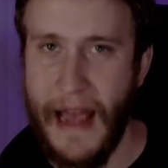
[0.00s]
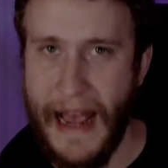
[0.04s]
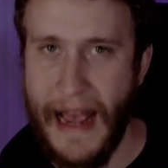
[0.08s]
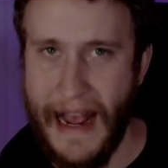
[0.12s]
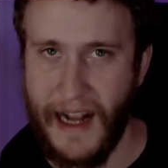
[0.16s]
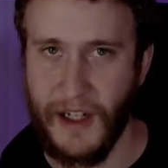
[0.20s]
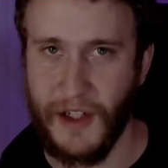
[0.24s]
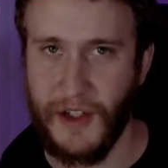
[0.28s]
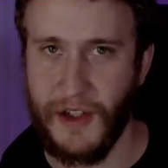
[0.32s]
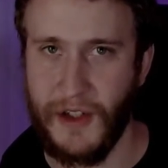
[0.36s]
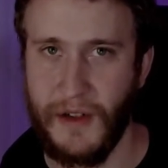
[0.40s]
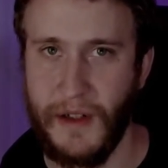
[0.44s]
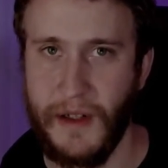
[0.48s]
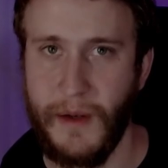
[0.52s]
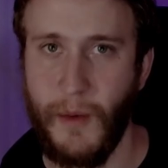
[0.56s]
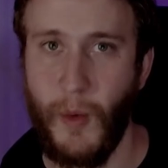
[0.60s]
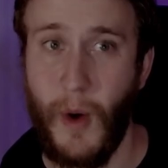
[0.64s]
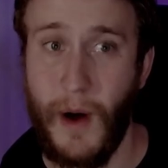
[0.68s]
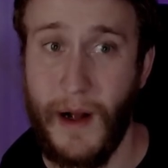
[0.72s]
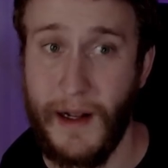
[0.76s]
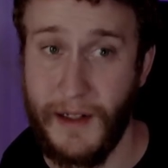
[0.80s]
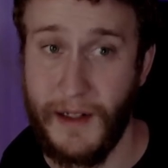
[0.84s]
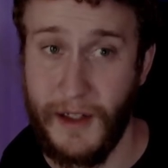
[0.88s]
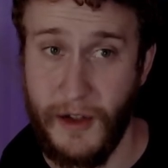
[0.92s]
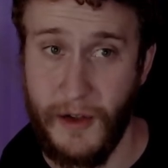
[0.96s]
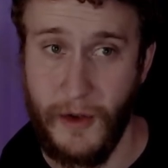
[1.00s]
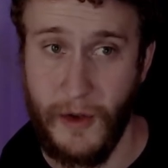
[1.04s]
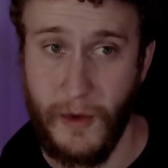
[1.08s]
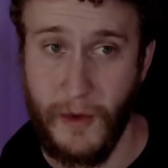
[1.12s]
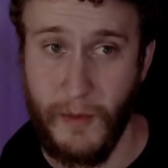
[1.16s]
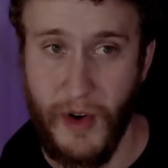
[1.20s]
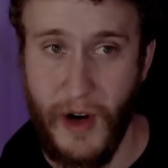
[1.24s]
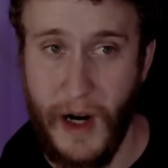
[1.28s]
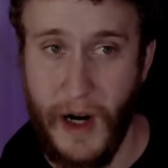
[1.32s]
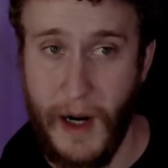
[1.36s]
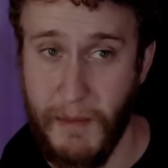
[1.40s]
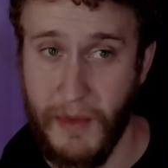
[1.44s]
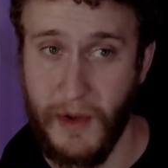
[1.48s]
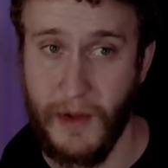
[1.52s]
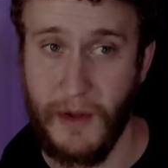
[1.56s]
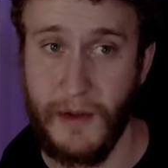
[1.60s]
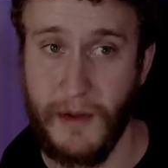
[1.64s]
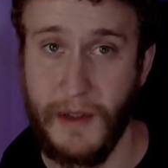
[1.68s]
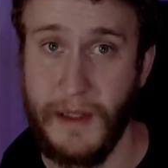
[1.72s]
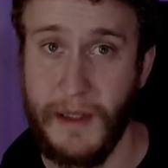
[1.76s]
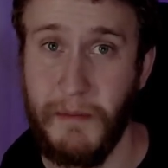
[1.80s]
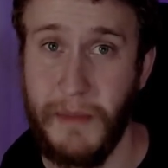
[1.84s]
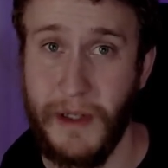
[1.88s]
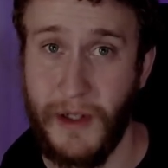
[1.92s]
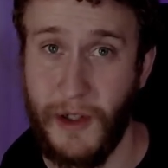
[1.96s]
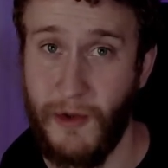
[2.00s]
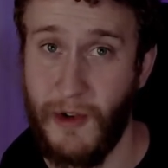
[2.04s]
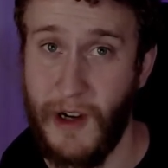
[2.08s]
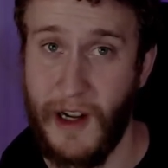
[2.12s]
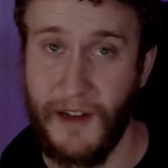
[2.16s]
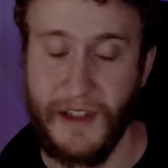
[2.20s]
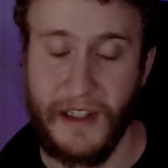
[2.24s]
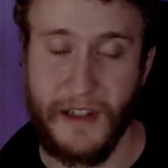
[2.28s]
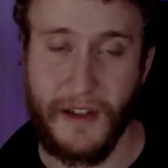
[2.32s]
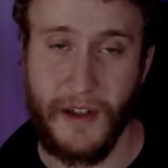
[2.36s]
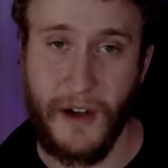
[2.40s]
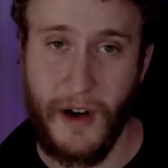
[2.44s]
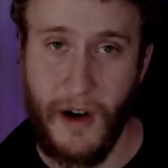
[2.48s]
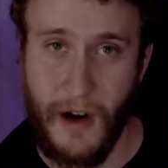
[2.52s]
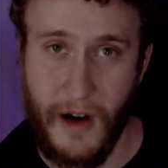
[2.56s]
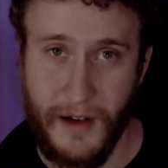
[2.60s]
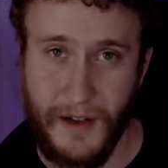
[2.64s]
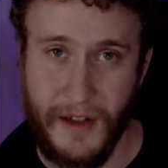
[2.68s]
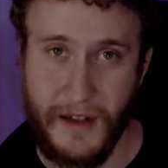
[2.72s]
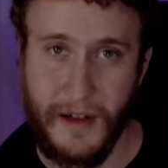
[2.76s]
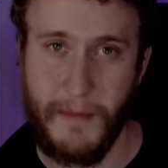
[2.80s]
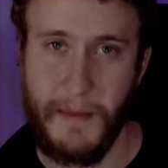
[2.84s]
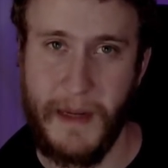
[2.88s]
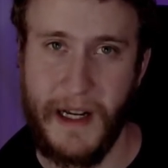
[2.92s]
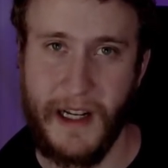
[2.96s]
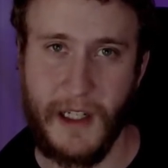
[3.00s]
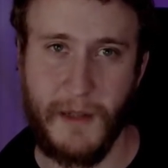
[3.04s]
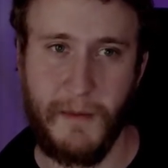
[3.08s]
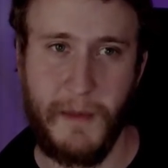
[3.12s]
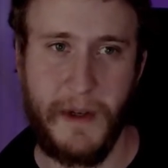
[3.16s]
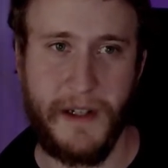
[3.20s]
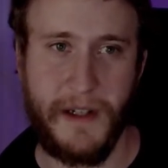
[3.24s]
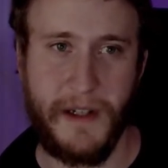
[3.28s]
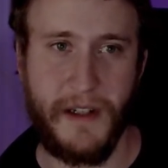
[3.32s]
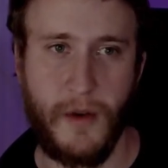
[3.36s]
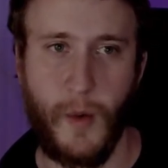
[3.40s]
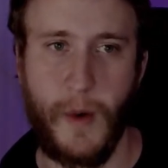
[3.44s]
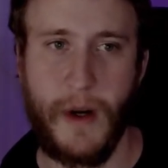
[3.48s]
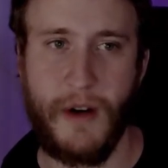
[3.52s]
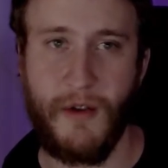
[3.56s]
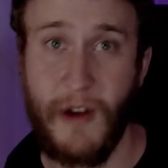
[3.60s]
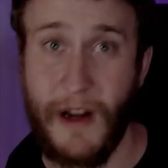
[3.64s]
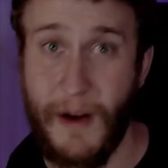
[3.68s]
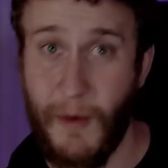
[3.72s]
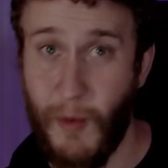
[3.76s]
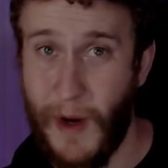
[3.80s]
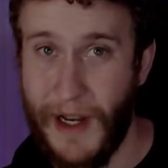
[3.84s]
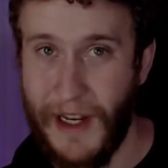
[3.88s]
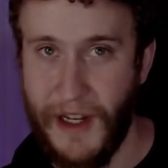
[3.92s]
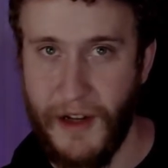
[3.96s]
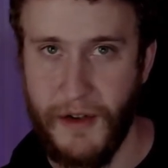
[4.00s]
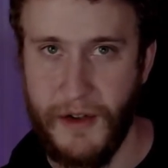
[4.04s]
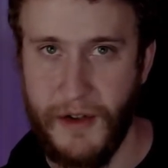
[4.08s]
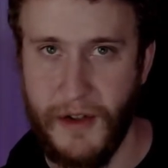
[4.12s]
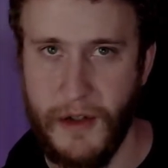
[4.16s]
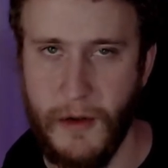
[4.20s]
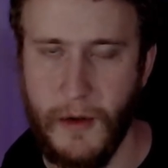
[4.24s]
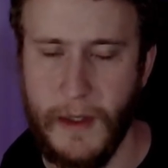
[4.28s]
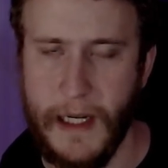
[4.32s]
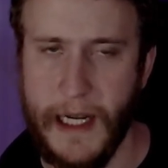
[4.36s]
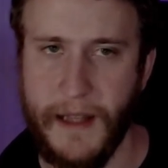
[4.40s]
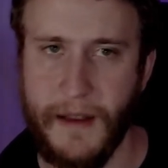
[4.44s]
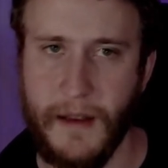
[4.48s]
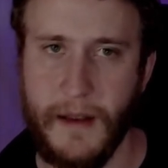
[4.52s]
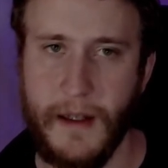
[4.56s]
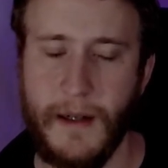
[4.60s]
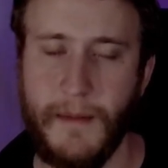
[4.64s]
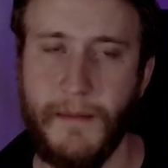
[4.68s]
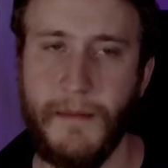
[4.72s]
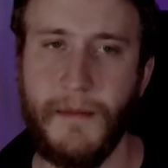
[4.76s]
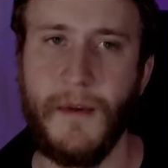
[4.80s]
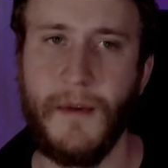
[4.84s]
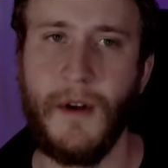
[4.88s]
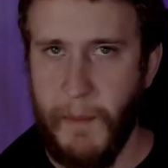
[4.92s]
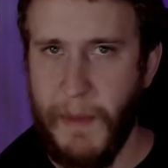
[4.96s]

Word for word: actually want to properly build around these cards to maximize your win rate when you do get them.